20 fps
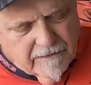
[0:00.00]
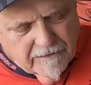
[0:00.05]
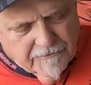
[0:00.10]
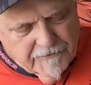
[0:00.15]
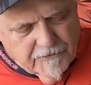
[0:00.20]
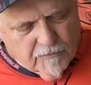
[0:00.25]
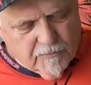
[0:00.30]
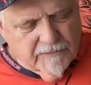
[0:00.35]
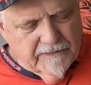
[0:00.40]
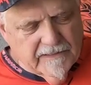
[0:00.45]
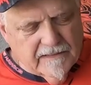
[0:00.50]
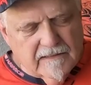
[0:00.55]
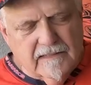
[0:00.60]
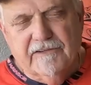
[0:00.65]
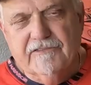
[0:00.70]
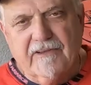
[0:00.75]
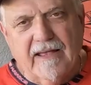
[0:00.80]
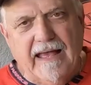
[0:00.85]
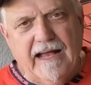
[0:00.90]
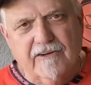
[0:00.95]
The reel
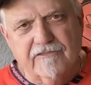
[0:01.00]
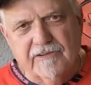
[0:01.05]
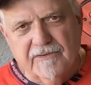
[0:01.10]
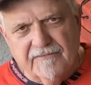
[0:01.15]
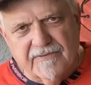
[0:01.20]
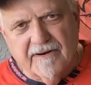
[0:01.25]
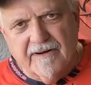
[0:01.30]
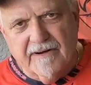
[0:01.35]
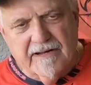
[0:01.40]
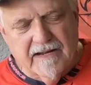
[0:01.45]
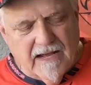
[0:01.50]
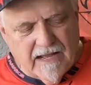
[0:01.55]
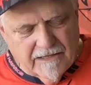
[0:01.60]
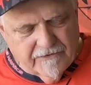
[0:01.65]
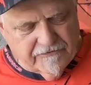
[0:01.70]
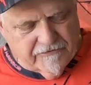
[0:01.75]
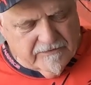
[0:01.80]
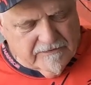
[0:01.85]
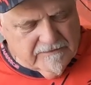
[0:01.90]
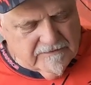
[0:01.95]
is actually very
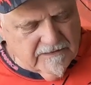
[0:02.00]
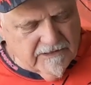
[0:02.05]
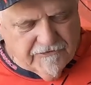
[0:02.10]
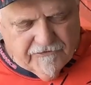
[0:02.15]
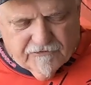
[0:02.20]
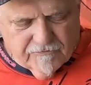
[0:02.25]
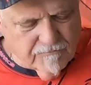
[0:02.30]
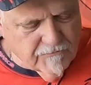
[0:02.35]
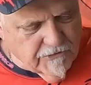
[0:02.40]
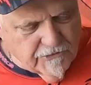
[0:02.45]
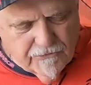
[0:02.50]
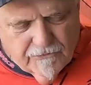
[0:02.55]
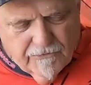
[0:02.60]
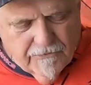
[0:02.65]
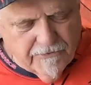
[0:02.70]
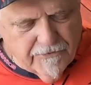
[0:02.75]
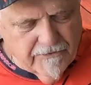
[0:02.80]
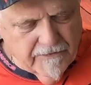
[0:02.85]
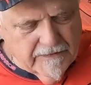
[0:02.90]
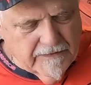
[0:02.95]
nice. It's smooth,